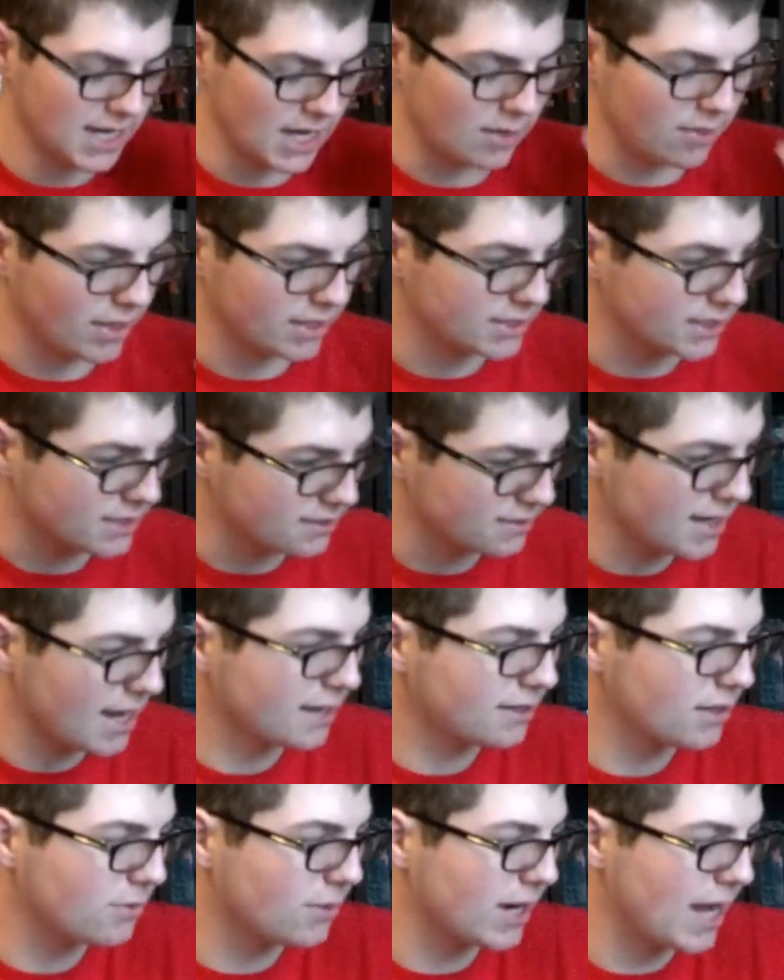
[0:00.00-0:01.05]
And that's
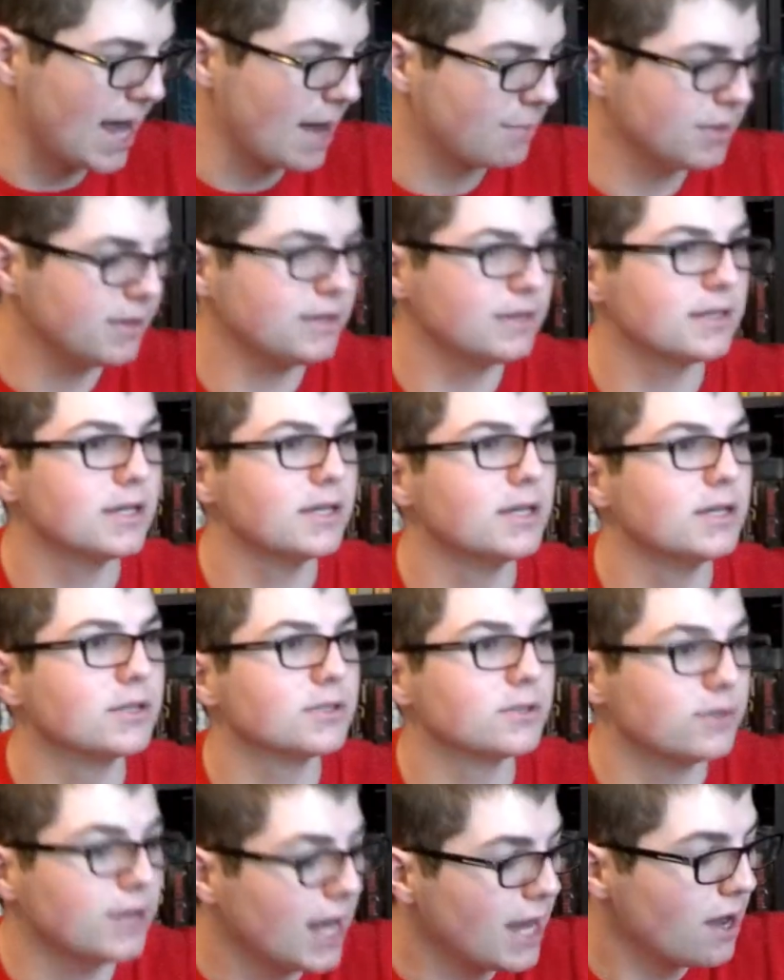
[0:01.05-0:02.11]
exactly what happened.
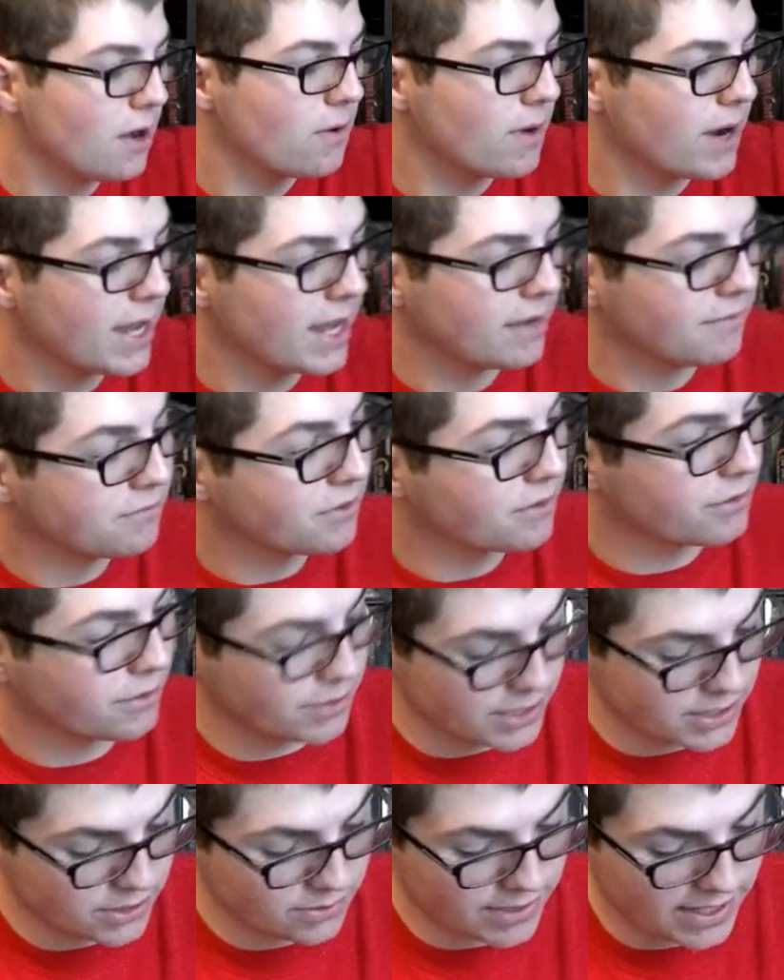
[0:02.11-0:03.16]
So now I have the
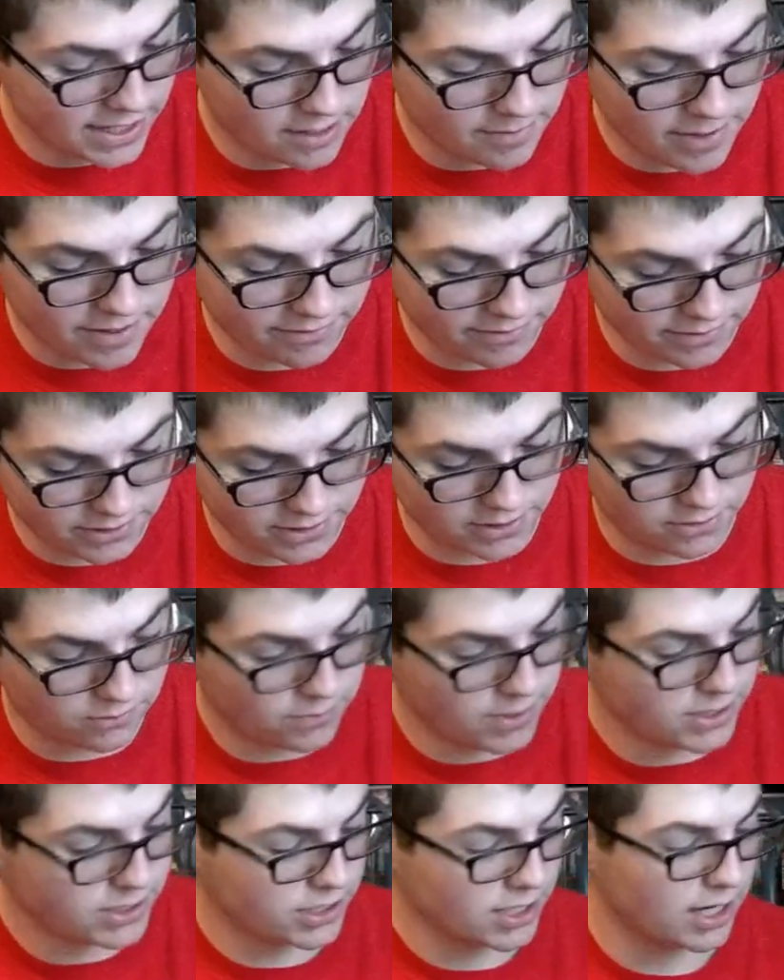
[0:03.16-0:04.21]
32 gigabyte version,
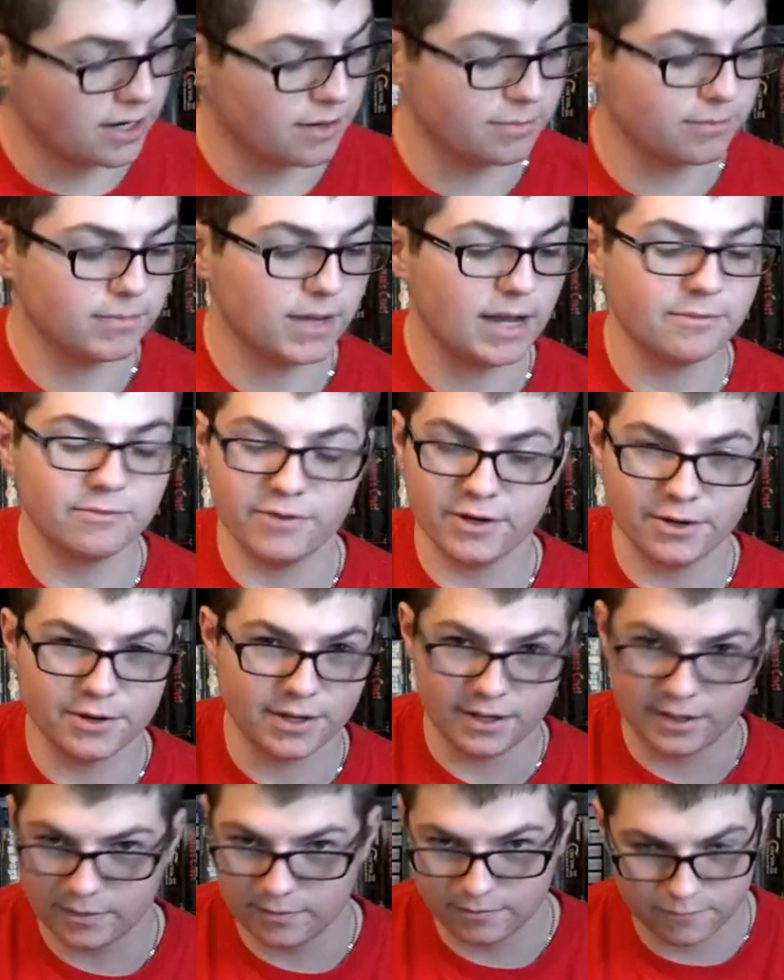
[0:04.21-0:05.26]
which I'm very,
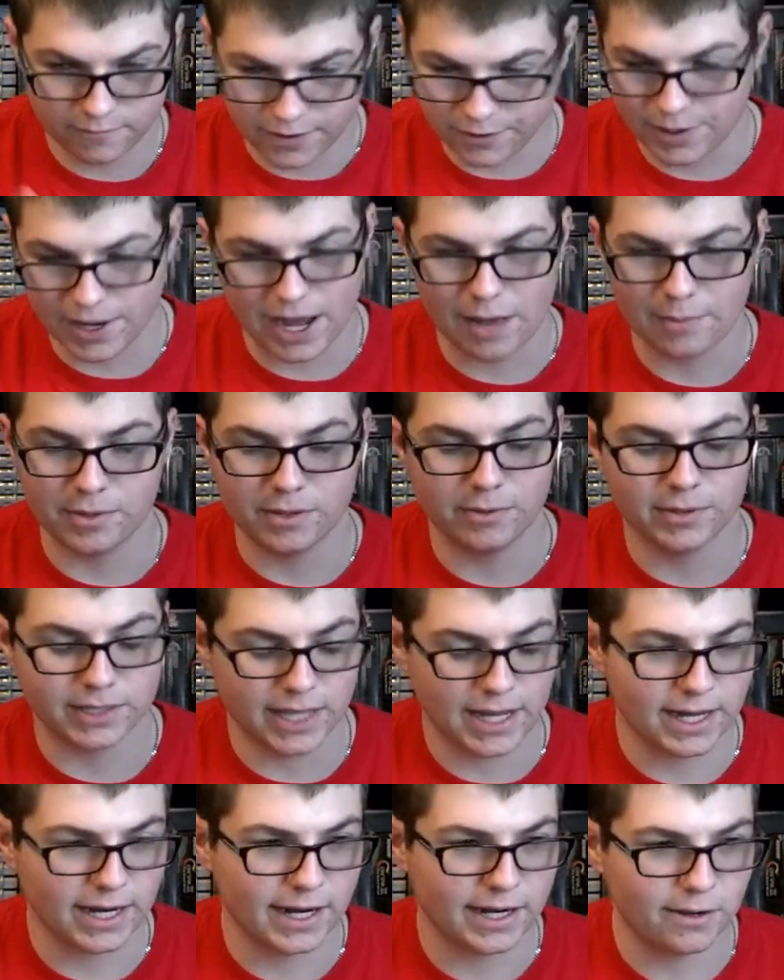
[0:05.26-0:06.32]
very happy with
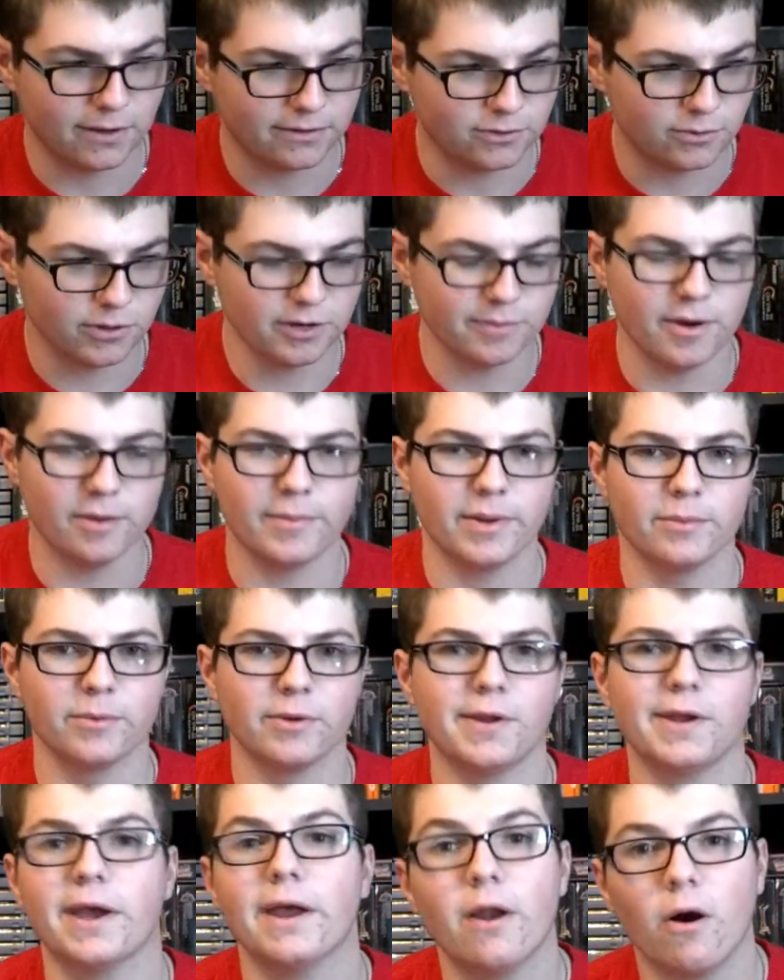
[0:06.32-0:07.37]
that. I don't have to worry about
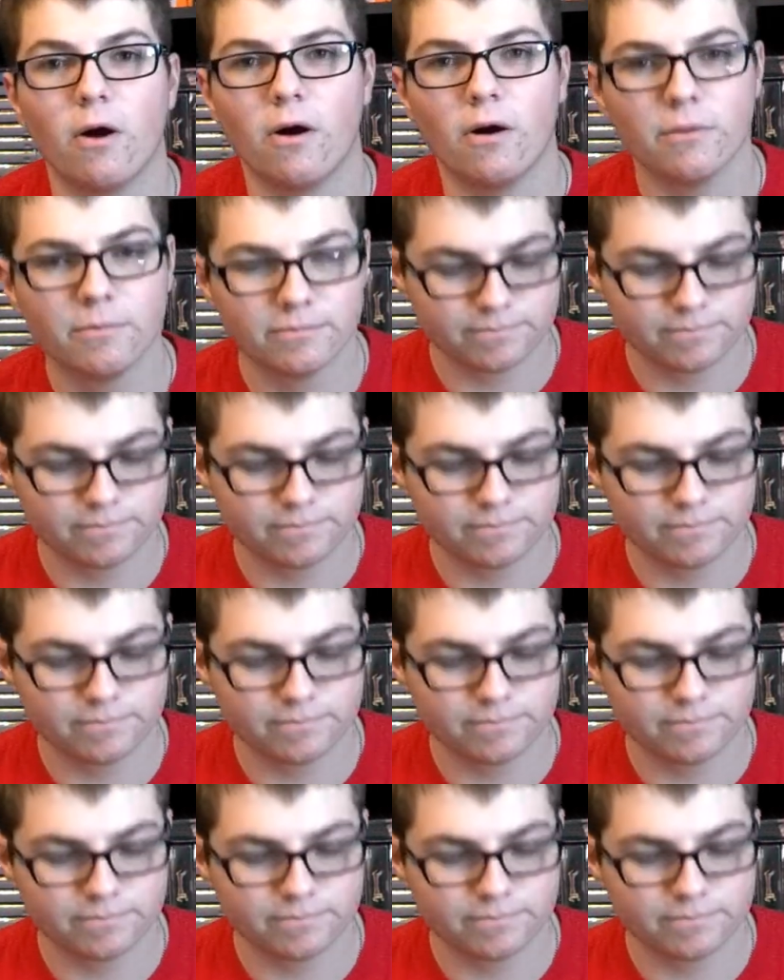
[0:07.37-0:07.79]
memory at all,